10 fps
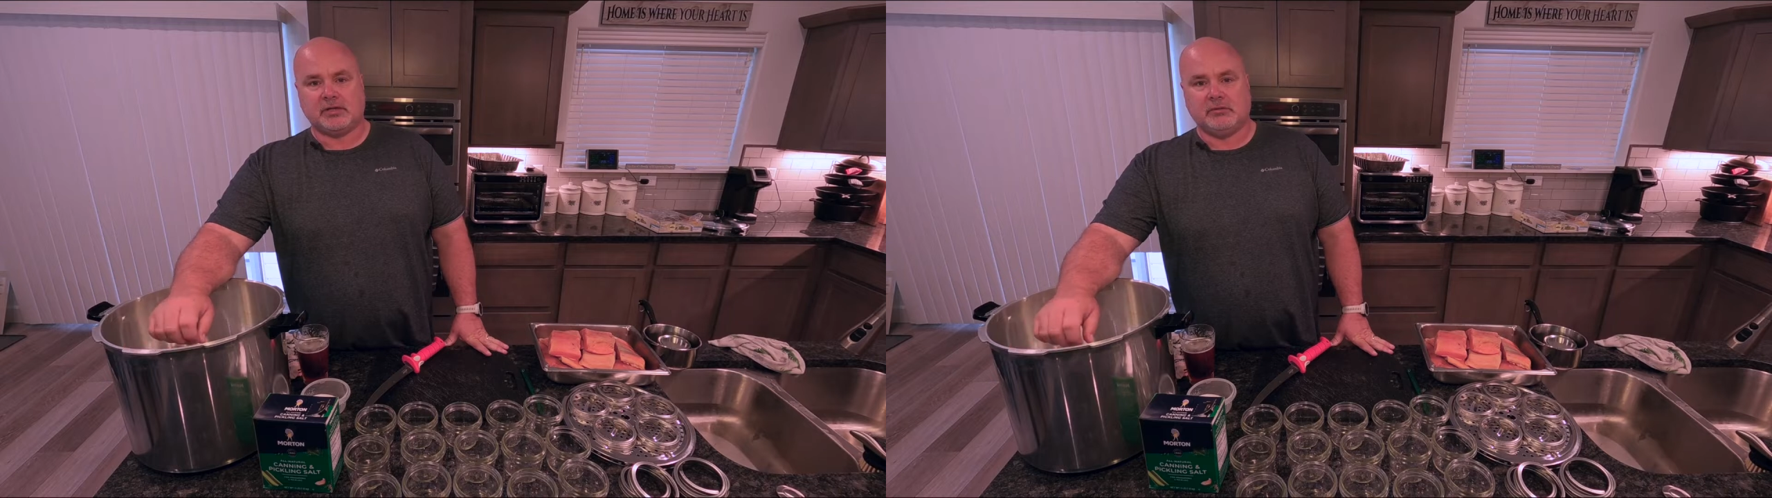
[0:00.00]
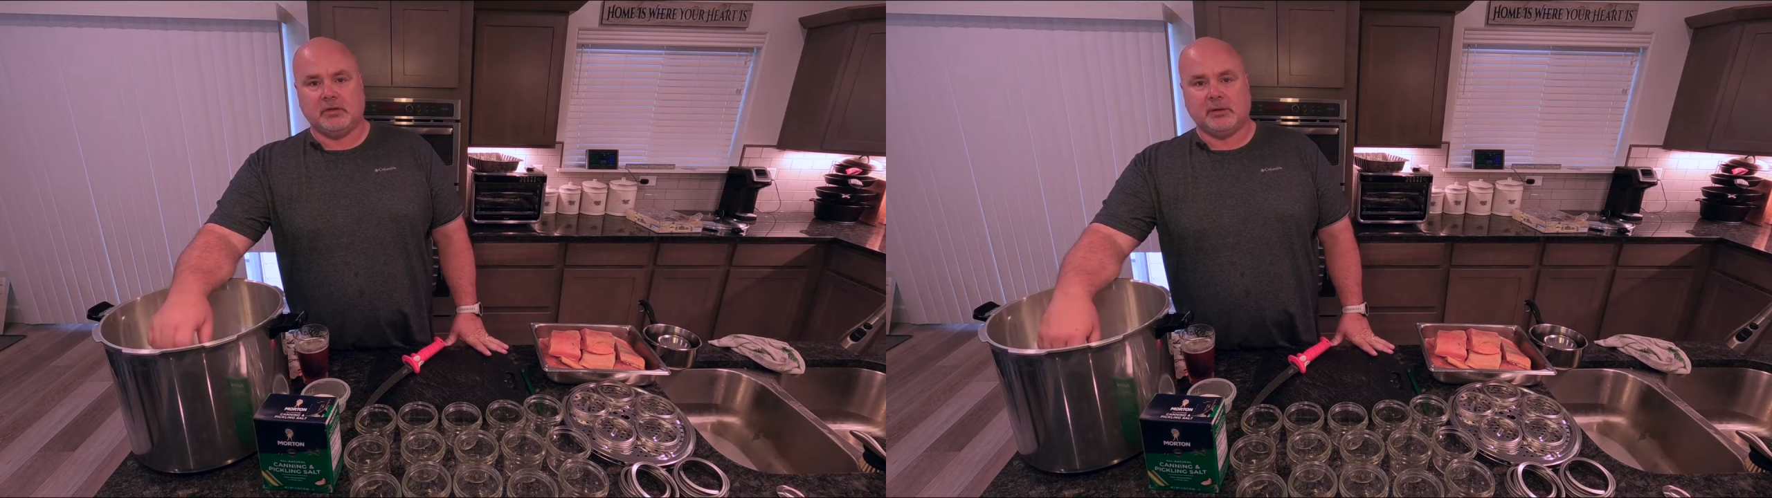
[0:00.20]

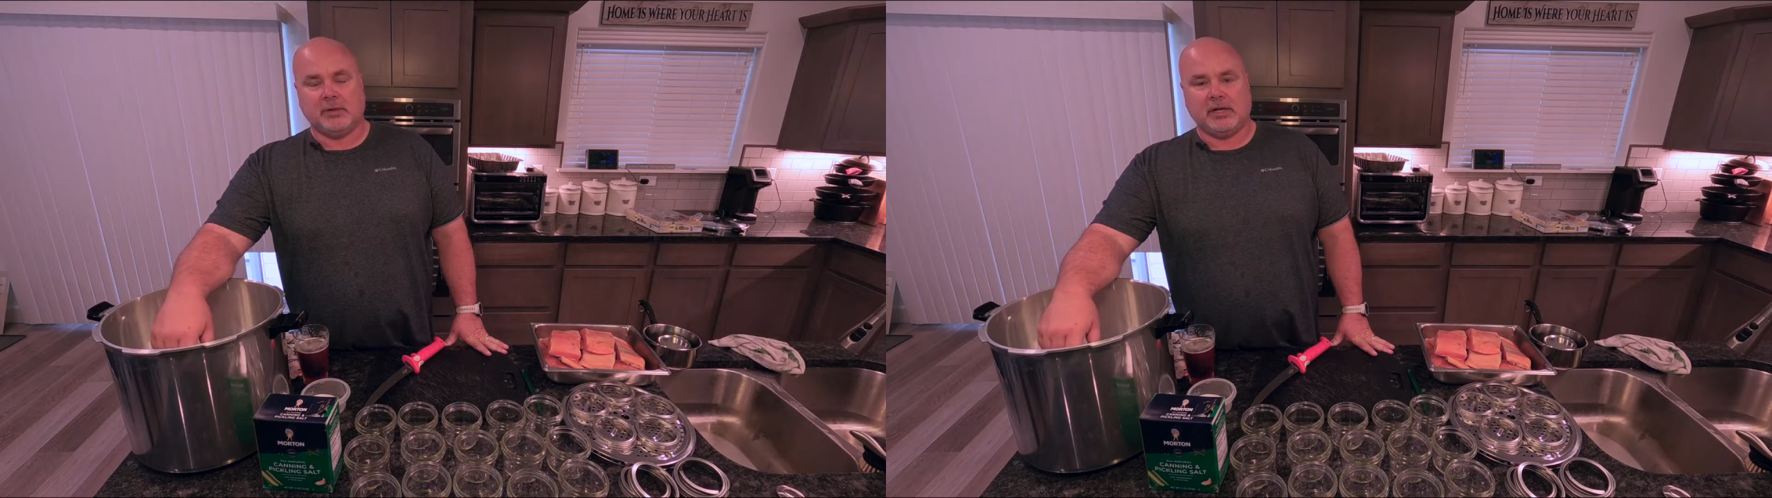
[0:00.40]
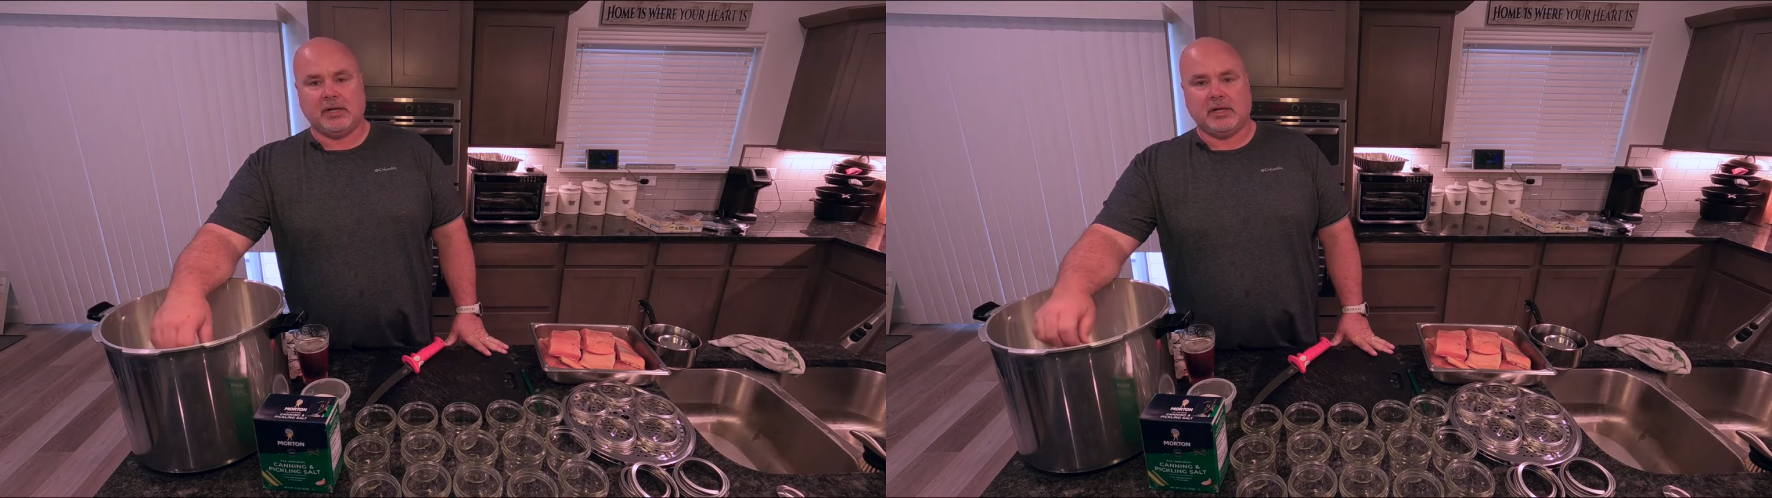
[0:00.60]
to
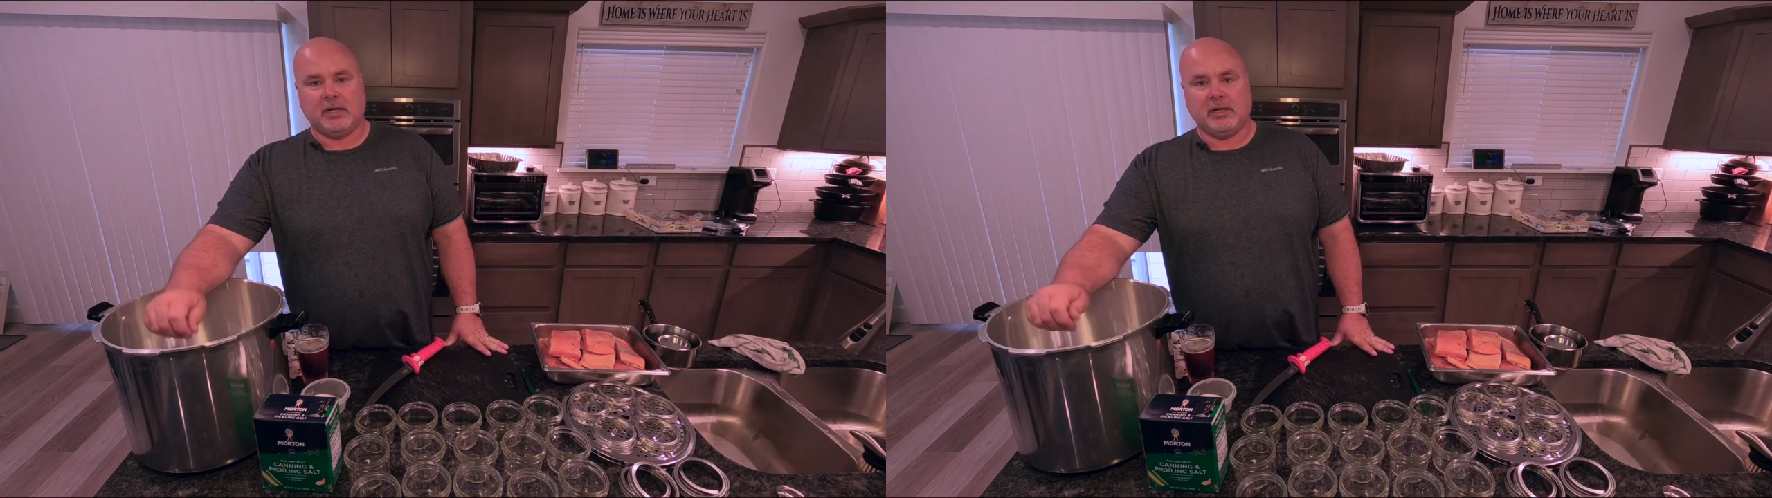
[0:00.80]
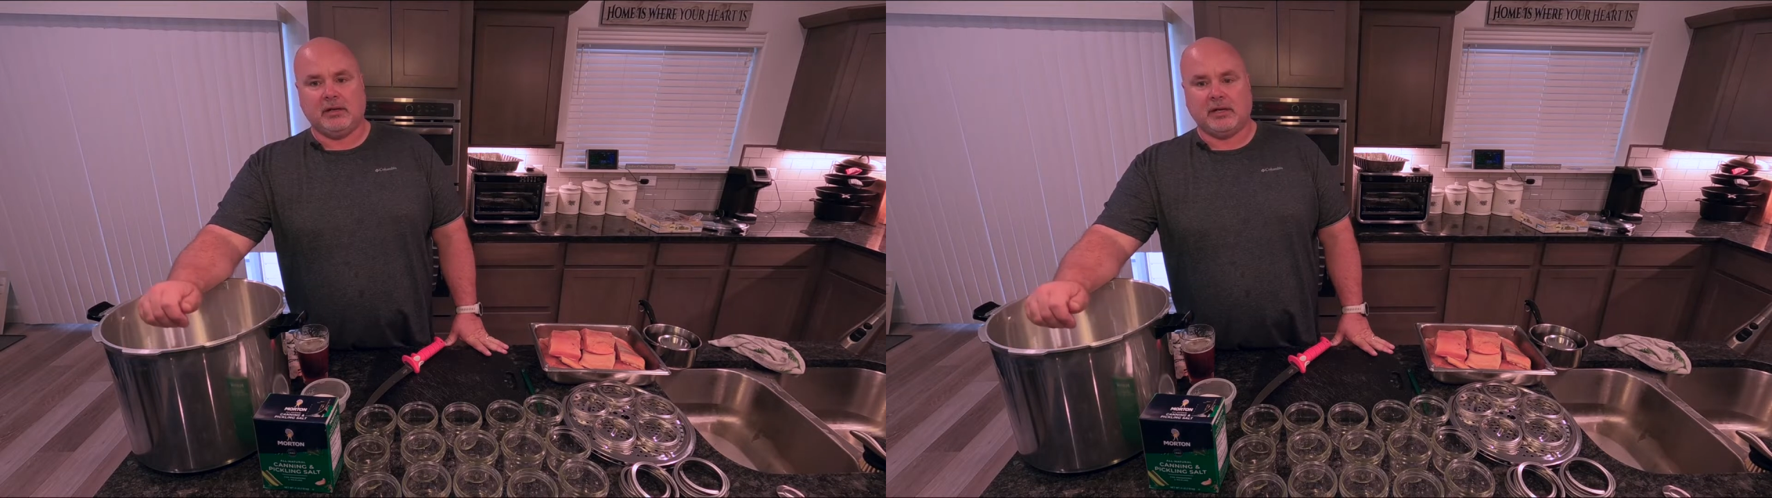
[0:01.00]
eliminate
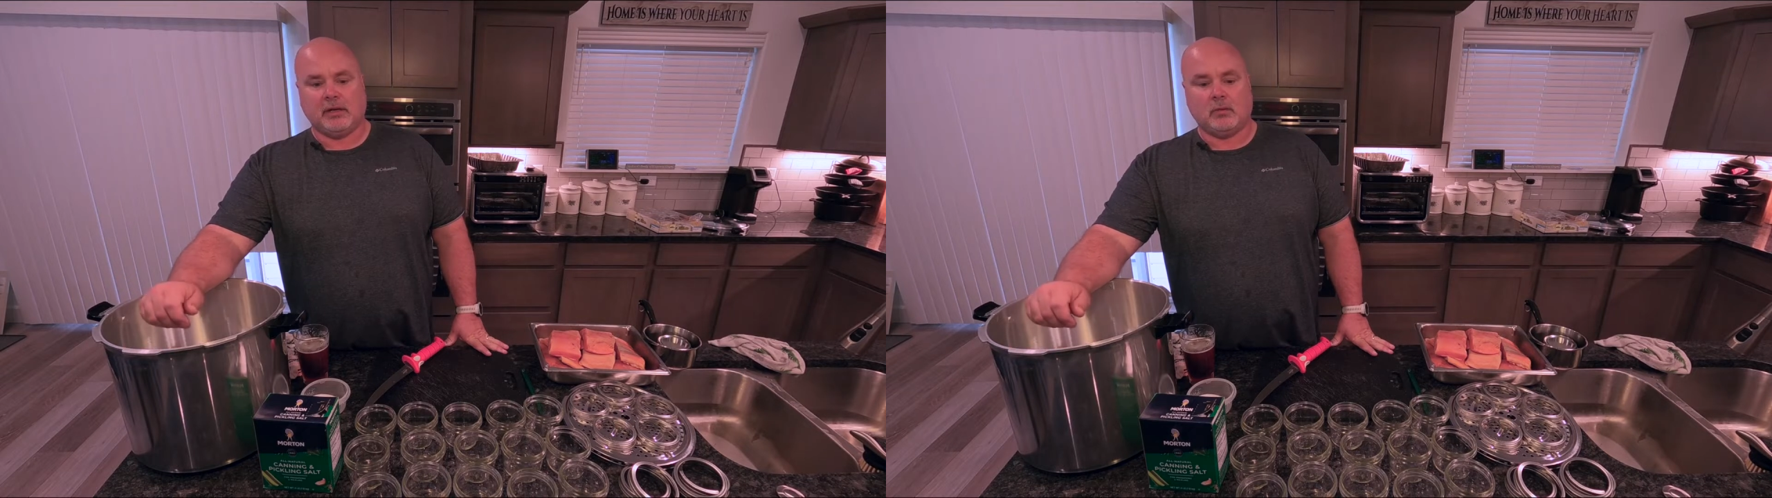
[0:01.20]
any like